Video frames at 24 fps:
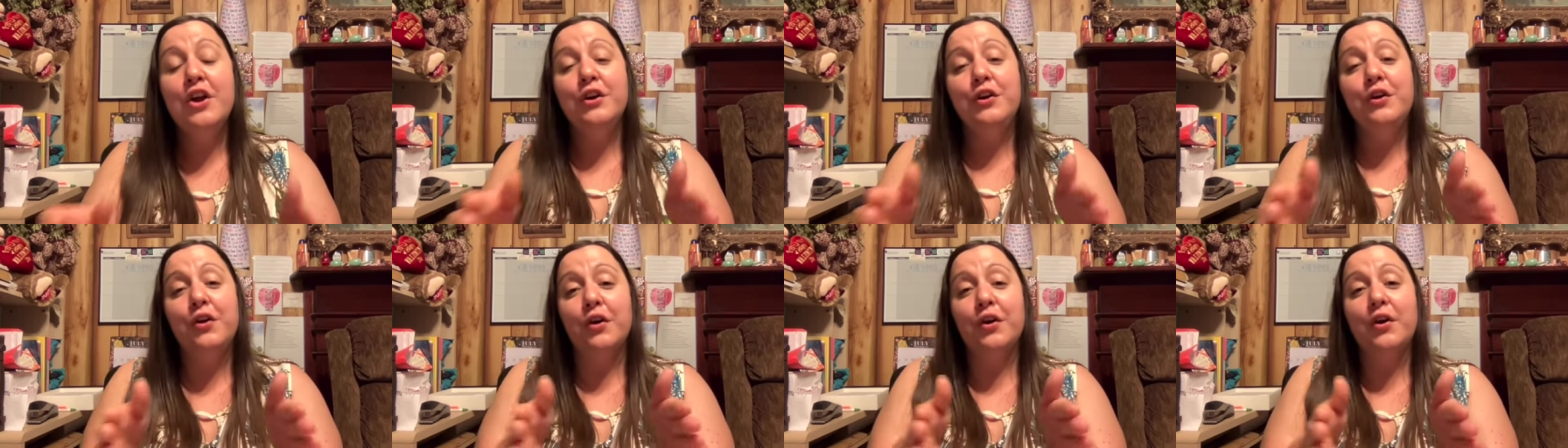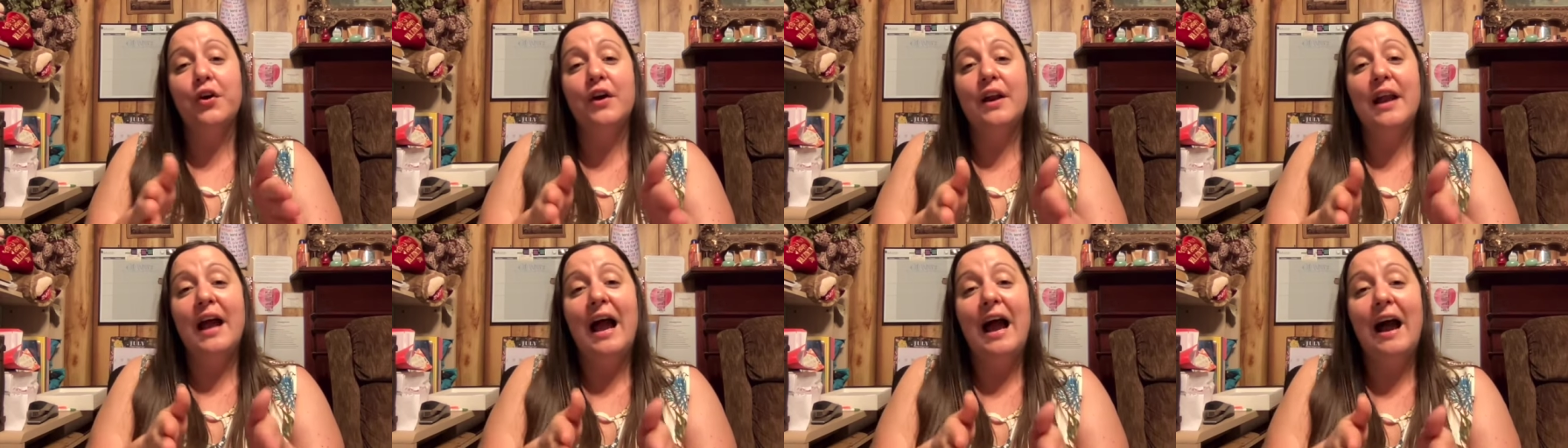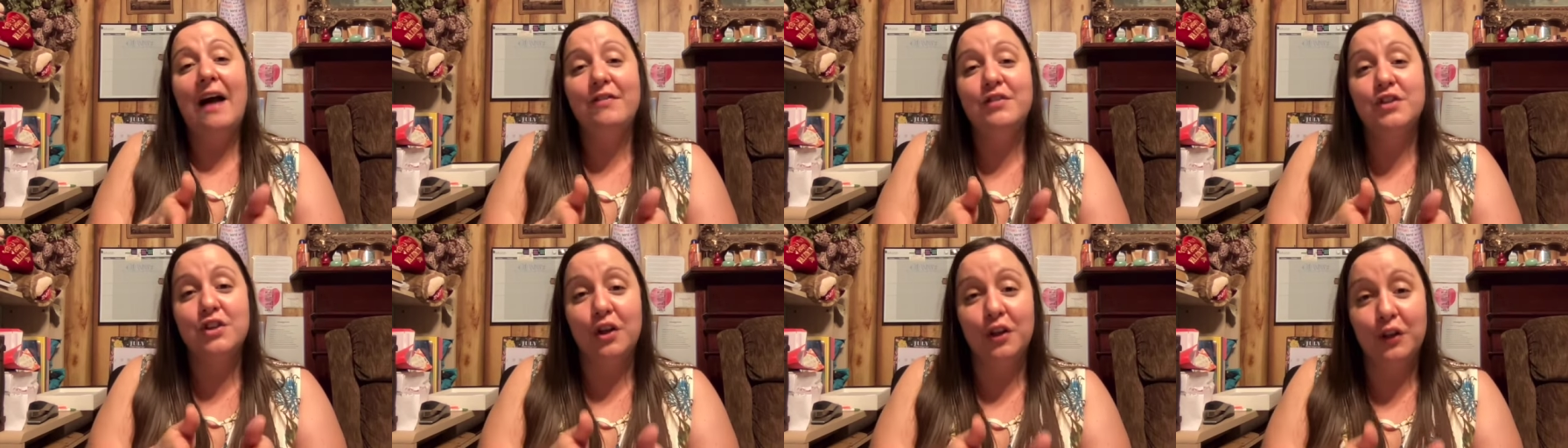You're going to
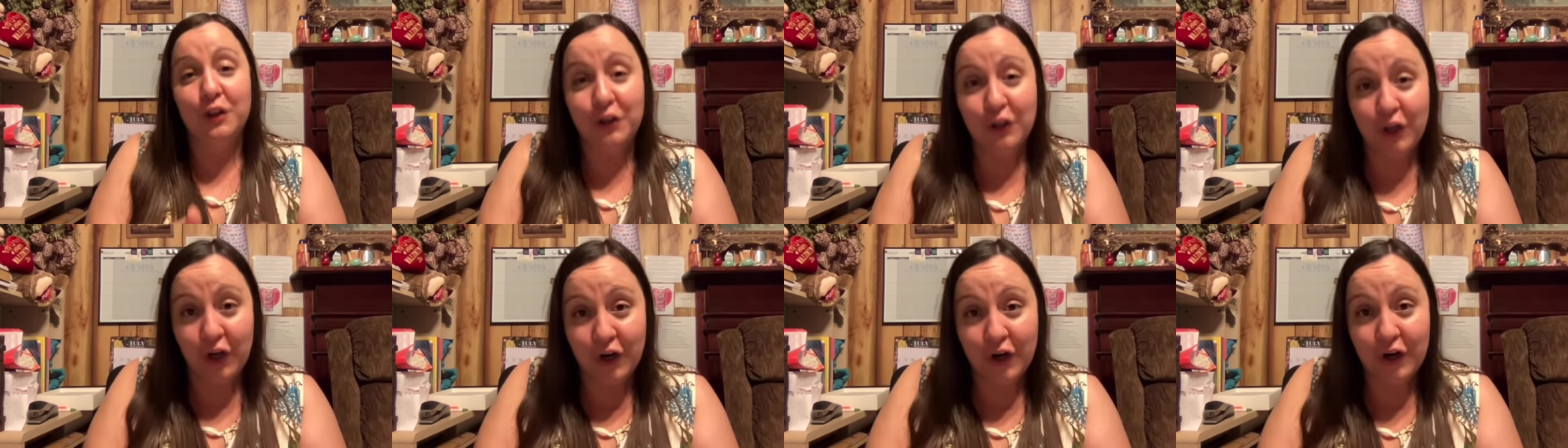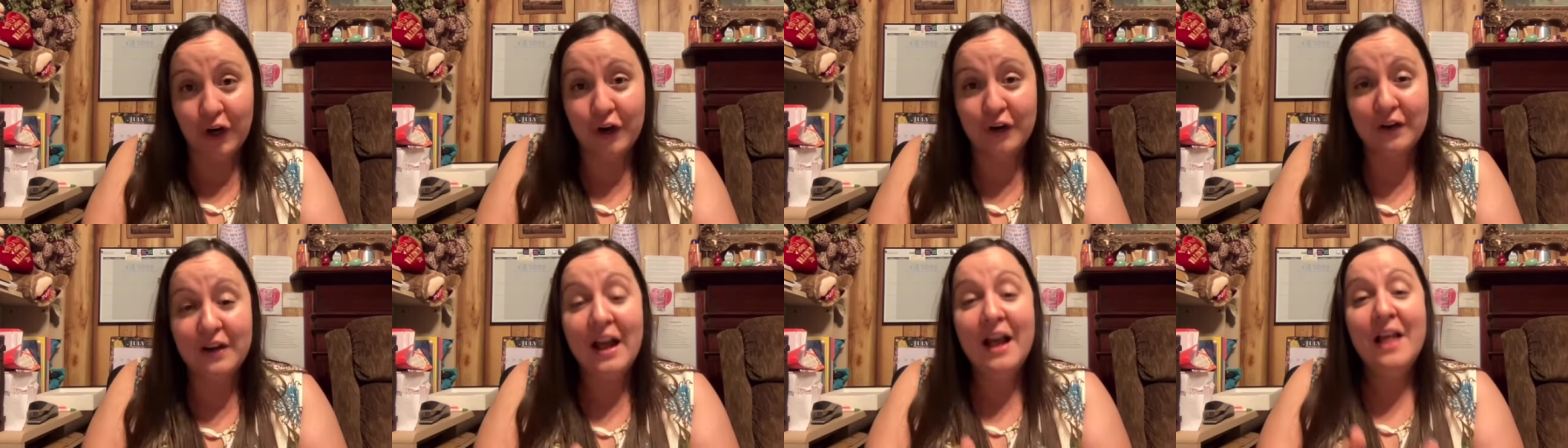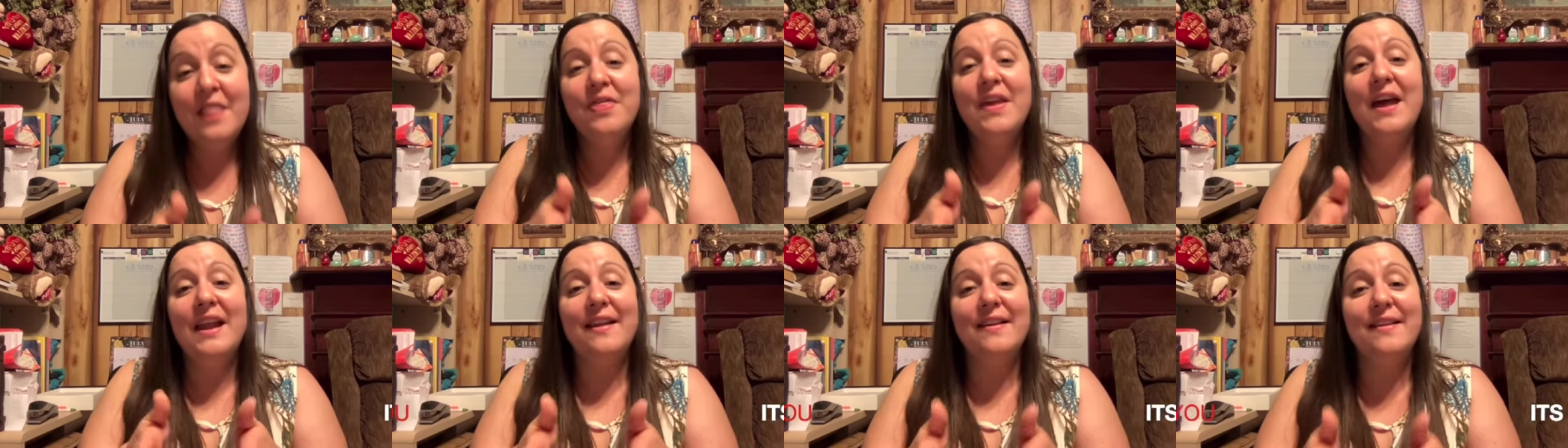have to learn
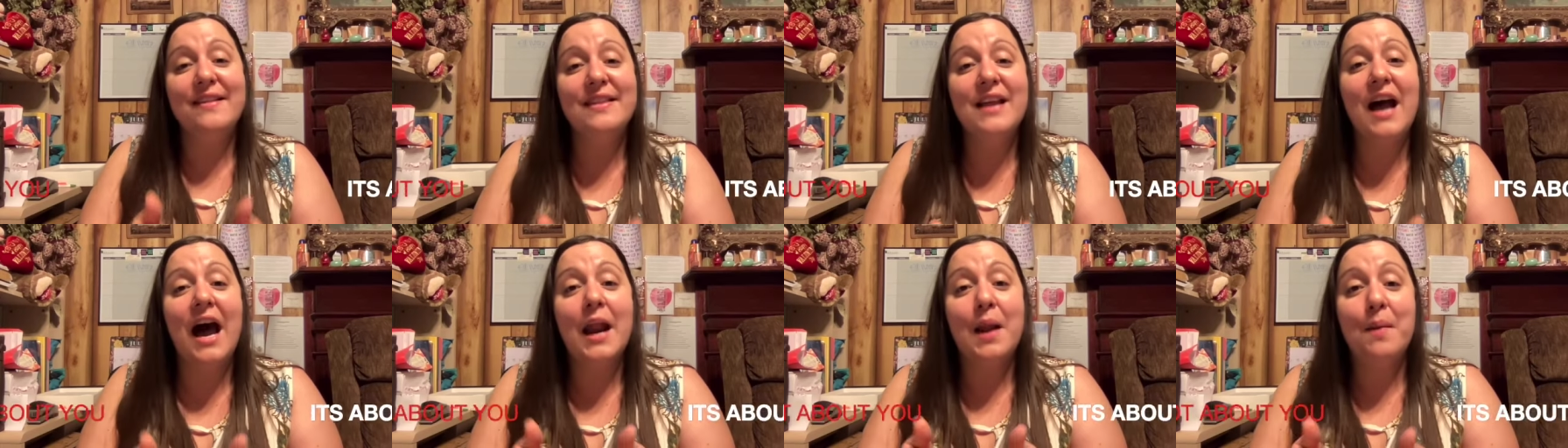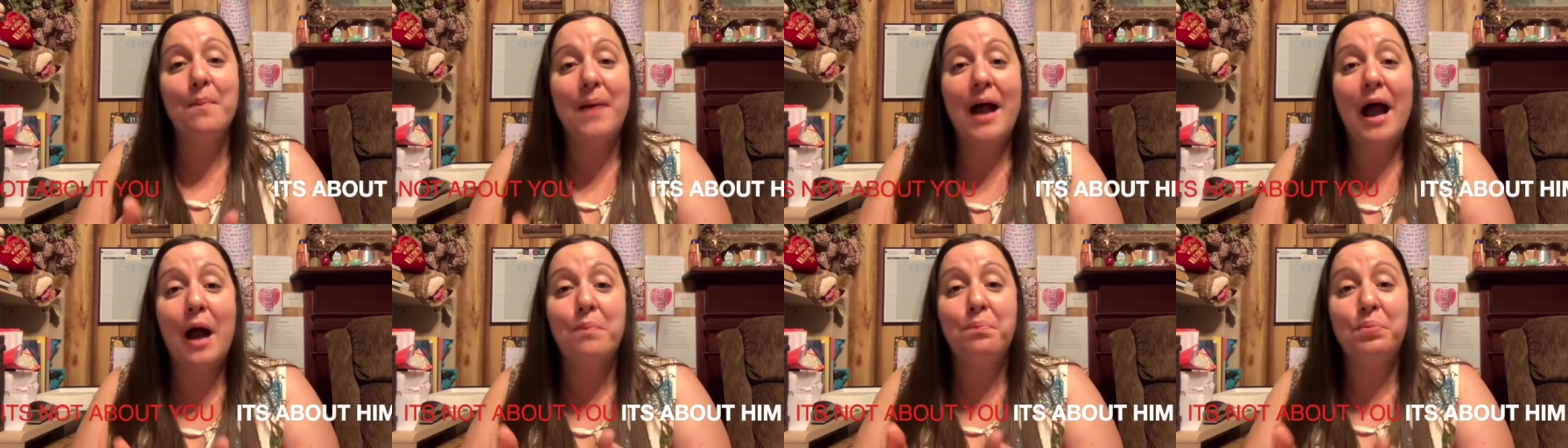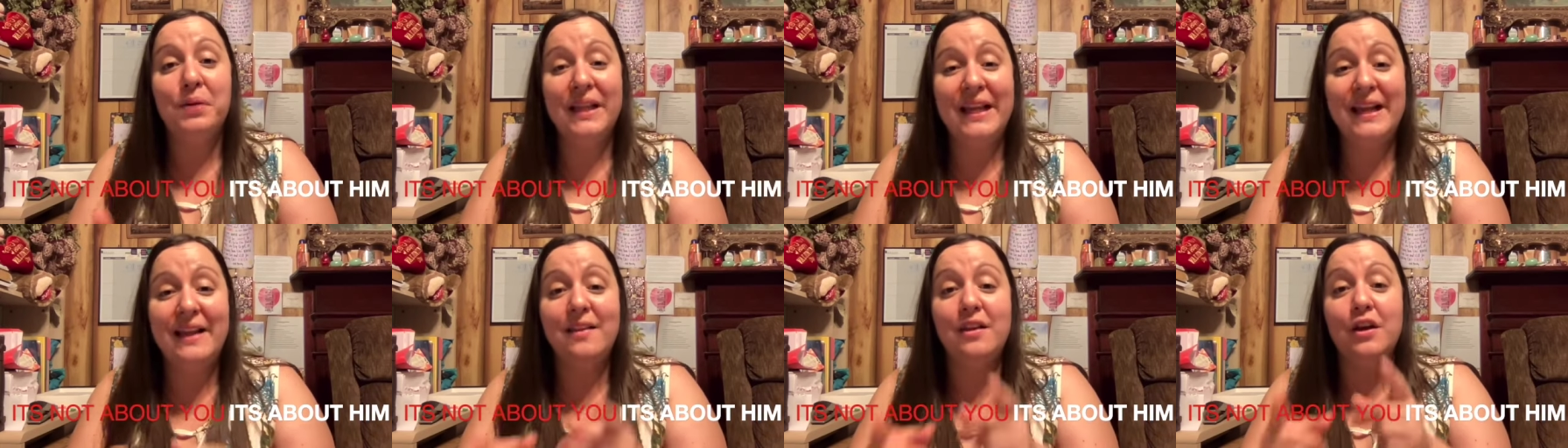that it's not about
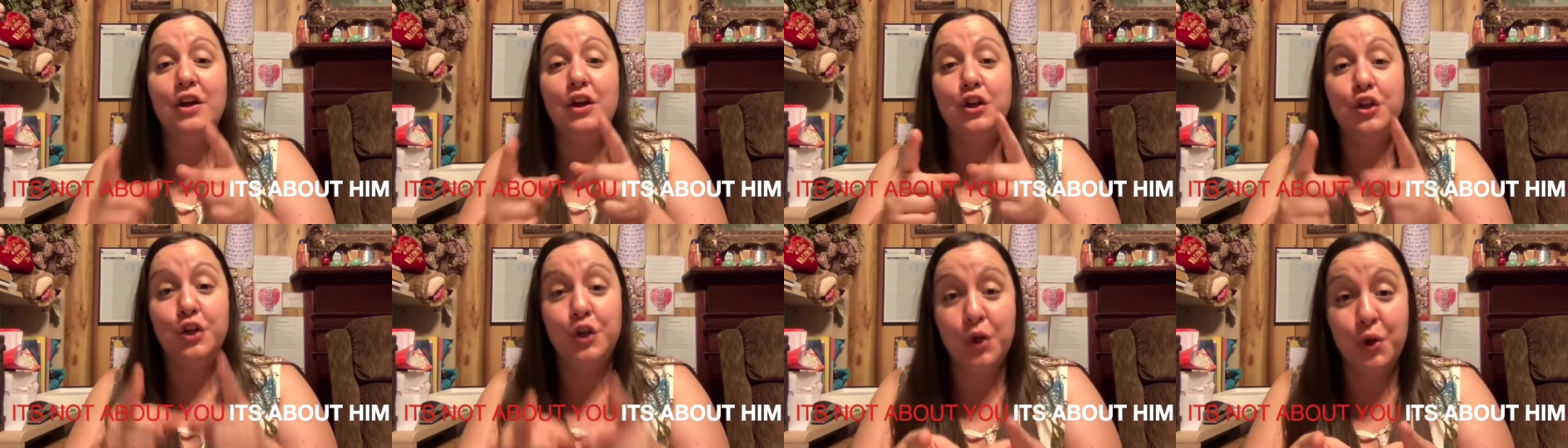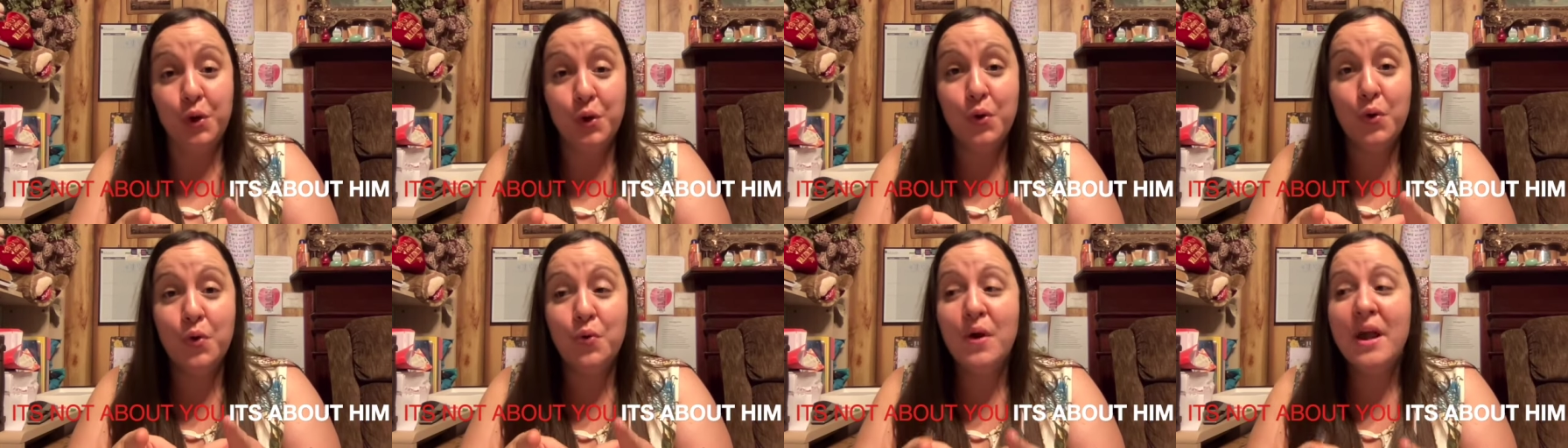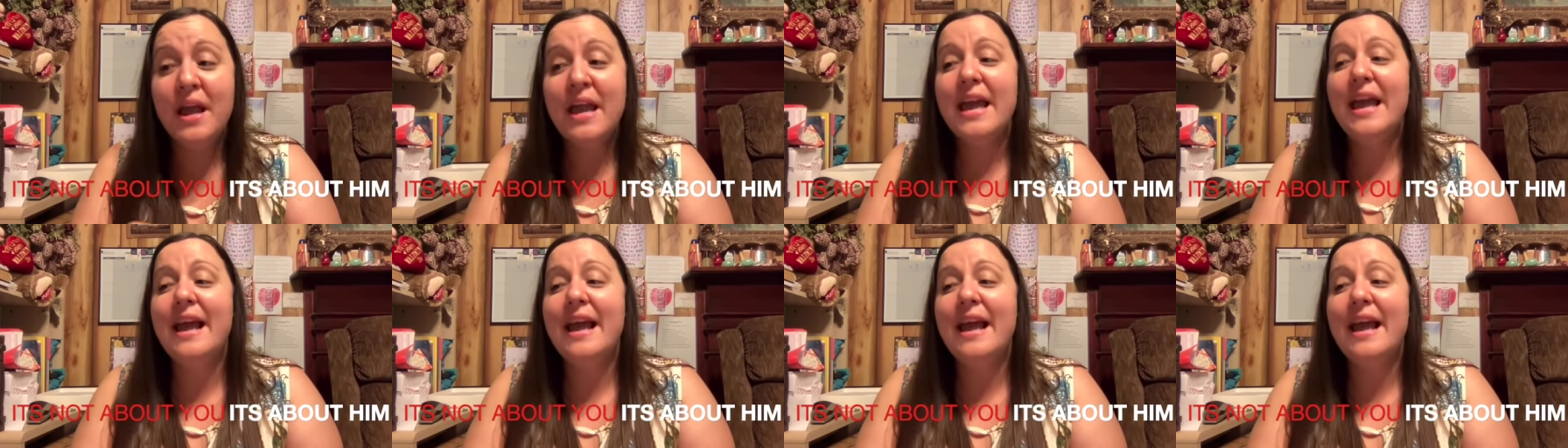pleasing you,